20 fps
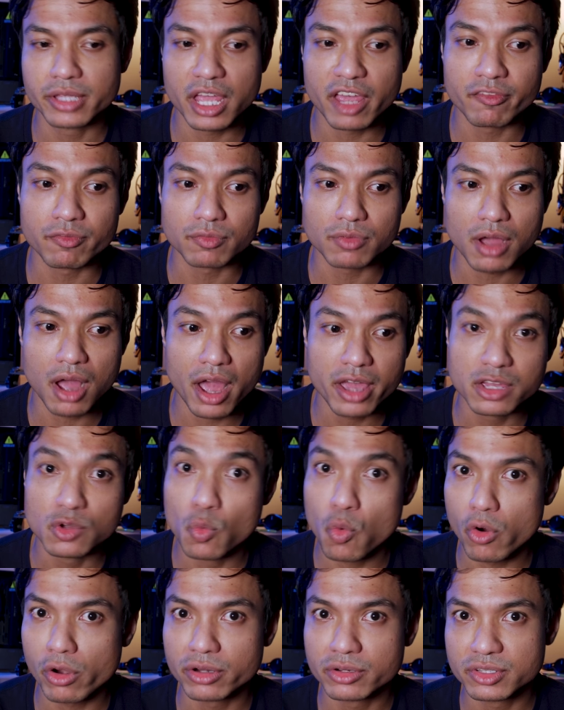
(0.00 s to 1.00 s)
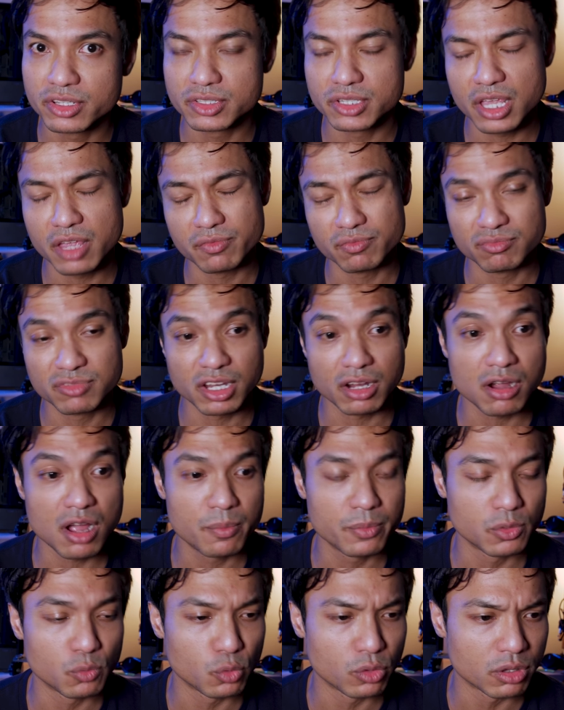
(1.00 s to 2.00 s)
They have higher warranties that
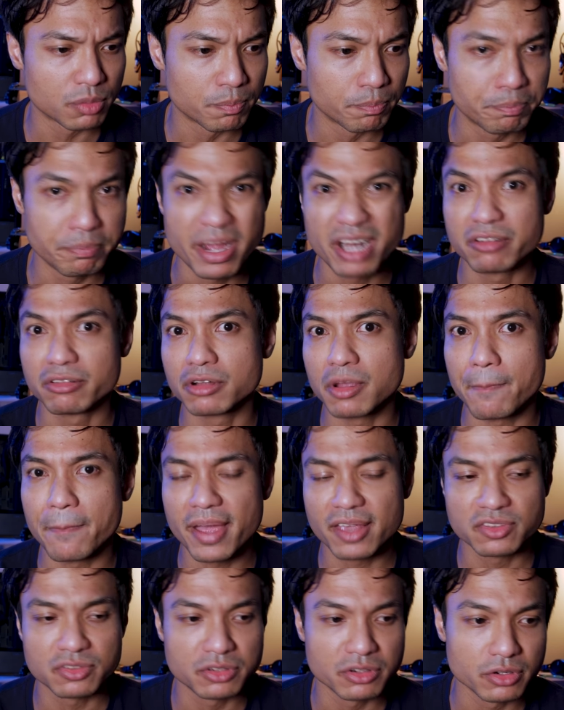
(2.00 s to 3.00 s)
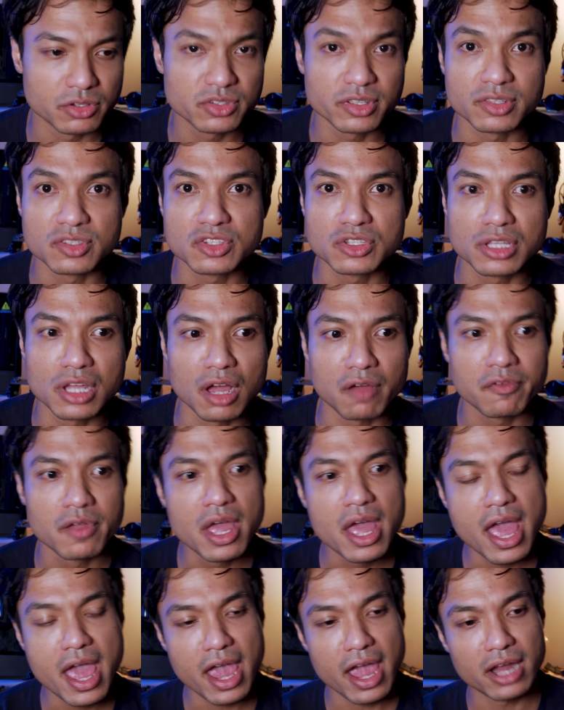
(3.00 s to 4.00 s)
come with better capacitors and stuff,